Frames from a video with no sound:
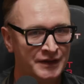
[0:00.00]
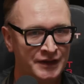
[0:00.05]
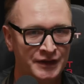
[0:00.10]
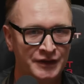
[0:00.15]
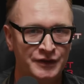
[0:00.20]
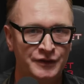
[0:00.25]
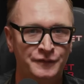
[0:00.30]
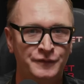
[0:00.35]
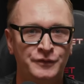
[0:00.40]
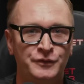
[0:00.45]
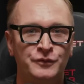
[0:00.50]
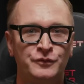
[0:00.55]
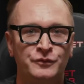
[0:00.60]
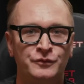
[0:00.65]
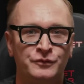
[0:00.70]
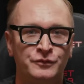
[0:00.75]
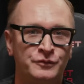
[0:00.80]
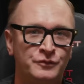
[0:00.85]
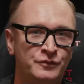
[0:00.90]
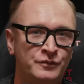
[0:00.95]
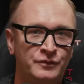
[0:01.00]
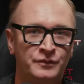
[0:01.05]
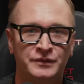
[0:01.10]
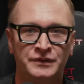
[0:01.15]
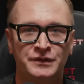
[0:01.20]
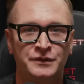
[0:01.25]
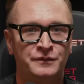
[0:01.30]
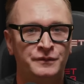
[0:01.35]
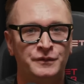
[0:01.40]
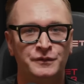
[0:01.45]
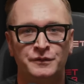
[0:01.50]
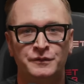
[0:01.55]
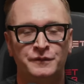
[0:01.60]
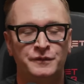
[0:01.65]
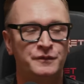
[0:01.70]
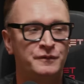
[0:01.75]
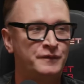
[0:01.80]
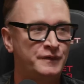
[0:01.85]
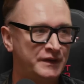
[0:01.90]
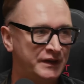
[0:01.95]
if
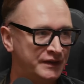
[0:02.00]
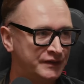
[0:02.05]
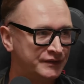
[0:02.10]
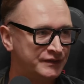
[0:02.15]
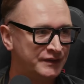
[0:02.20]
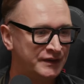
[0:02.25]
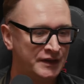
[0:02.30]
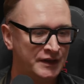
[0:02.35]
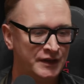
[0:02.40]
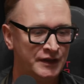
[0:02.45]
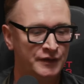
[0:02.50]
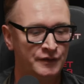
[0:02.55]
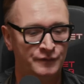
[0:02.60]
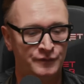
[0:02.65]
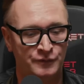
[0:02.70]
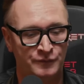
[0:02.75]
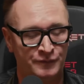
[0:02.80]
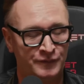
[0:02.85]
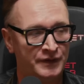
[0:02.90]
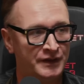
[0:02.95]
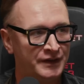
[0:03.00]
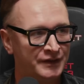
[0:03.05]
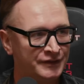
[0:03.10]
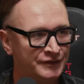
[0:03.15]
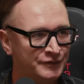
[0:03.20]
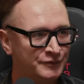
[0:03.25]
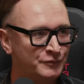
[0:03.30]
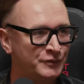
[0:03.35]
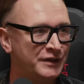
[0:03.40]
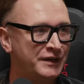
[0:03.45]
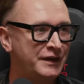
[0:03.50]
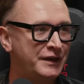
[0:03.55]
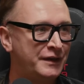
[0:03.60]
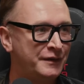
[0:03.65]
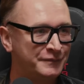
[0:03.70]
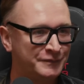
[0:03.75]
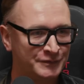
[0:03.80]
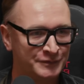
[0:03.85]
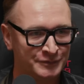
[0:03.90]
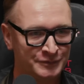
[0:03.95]
you failed. If you failed, we
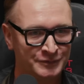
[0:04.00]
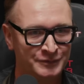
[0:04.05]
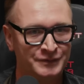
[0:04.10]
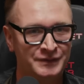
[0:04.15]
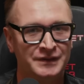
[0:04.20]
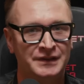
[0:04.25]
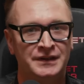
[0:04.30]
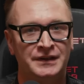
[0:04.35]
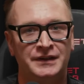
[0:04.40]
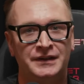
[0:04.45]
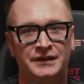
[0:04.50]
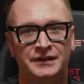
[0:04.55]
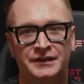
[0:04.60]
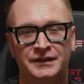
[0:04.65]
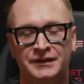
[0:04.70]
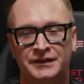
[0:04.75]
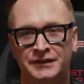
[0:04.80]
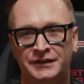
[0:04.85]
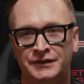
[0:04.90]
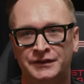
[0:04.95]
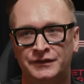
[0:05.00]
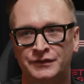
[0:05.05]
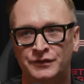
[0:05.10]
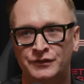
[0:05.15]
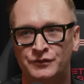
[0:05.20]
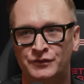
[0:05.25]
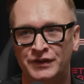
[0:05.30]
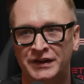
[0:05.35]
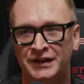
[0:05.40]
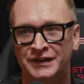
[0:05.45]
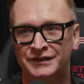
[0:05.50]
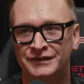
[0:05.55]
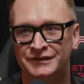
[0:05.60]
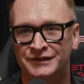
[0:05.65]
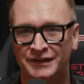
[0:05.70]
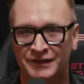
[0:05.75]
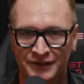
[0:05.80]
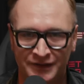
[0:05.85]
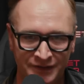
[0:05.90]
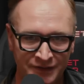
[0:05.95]
have to create
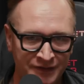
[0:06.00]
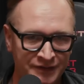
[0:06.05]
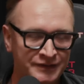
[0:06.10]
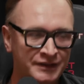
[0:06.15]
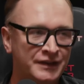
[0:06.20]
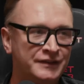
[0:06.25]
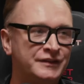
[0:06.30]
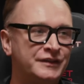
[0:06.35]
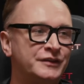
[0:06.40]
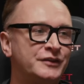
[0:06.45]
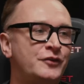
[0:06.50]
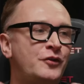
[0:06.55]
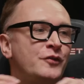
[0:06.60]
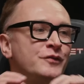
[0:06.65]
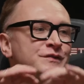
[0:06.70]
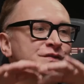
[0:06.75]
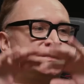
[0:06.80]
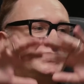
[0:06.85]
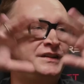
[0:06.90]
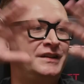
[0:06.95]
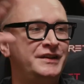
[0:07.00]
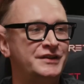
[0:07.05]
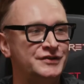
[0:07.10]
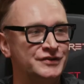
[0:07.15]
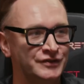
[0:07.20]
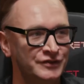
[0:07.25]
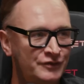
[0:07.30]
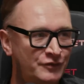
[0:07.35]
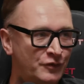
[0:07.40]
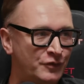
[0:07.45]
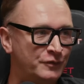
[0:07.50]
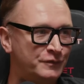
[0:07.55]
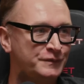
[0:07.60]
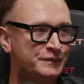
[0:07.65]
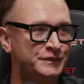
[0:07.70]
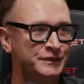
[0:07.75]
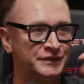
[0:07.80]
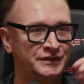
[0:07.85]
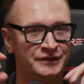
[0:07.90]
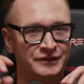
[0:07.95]
another constellation of
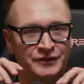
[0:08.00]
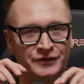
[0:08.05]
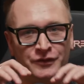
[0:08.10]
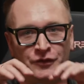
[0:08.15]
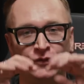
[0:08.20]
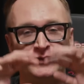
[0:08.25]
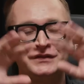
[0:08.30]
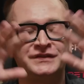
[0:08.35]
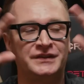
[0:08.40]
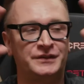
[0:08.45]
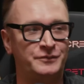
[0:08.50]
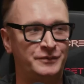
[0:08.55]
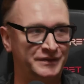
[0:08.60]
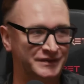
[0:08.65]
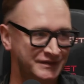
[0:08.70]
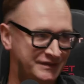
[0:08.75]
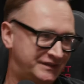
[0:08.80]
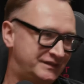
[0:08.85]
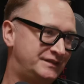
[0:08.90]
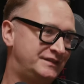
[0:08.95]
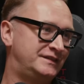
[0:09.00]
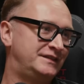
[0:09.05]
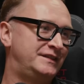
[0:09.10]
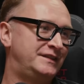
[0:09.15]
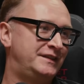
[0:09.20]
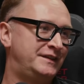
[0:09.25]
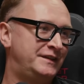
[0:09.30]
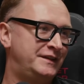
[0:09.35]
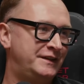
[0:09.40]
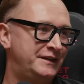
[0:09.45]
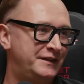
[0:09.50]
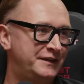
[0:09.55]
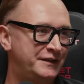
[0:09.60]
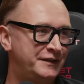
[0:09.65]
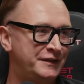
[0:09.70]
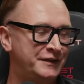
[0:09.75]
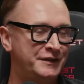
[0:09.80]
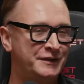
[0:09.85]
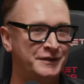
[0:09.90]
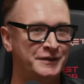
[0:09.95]
consequences,
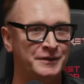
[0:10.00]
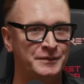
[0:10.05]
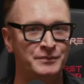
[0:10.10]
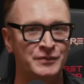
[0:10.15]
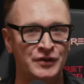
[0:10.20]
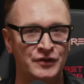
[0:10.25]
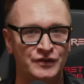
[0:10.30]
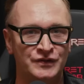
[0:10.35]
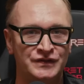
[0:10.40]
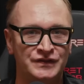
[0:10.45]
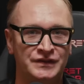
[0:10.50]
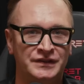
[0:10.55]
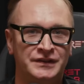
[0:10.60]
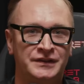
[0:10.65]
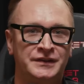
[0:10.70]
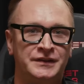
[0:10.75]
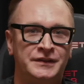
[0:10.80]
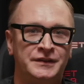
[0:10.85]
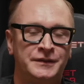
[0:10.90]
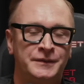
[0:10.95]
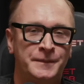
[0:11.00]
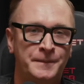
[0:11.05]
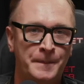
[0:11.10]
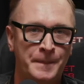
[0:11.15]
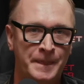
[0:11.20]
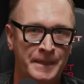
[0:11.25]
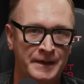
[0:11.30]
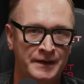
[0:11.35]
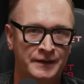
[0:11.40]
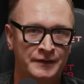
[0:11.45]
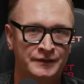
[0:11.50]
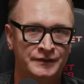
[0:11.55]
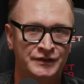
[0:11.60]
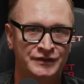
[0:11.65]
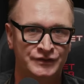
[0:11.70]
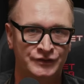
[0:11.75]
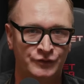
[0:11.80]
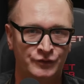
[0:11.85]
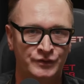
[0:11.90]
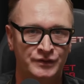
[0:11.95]
because the
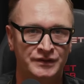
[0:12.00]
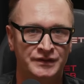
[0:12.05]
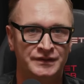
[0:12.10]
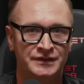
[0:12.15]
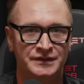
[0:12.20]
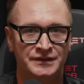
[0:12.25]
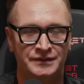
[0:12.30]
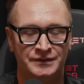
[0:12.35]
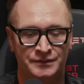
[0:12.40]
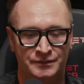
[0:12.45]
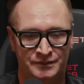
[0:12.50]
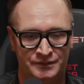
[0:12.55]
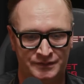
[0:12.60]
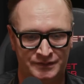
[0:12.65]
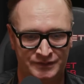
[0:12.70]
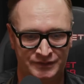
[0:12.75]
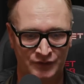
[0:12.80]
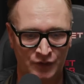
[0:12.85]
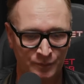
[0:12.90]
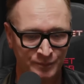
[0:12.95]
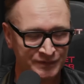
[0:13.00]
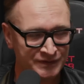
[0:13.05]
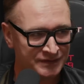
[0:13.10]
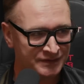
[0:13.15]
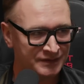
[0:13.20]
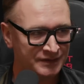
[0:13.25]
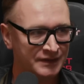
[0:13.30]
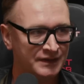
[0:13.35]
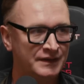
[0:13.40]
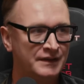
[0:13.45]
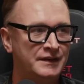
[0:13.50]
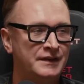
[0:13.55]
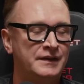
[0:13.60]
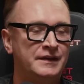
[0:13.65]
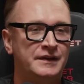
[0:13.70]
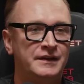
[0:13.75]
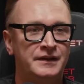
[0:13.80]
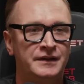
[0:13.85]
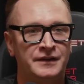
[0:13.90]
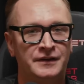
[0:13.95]
story stops
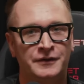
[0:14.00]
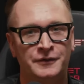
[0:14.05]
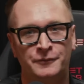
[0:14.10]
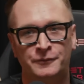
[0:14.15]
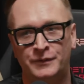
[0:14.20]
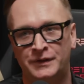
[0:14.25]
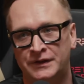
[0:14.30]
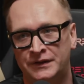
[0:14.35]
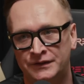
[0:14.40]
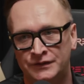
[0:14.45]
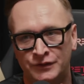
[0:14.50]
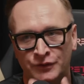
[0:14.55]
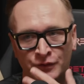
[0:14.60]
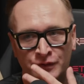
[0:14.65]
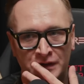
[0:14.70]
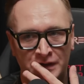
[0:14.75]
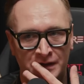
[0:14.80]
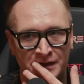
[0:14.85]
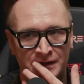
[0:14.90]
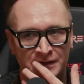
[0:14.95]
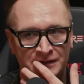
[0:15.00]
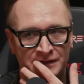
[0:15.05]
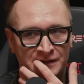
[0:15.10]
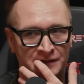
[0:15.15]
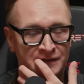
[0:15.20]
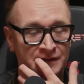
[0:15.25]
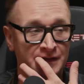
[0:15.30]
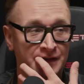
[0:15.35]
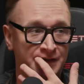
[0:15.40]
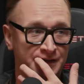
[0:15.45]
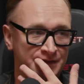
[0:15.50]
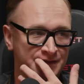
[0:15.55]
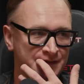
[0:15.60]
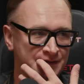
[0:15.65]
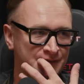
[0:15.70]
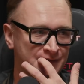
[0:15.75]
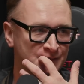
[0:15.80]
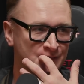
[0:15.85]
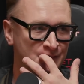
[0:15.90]
when your character dies,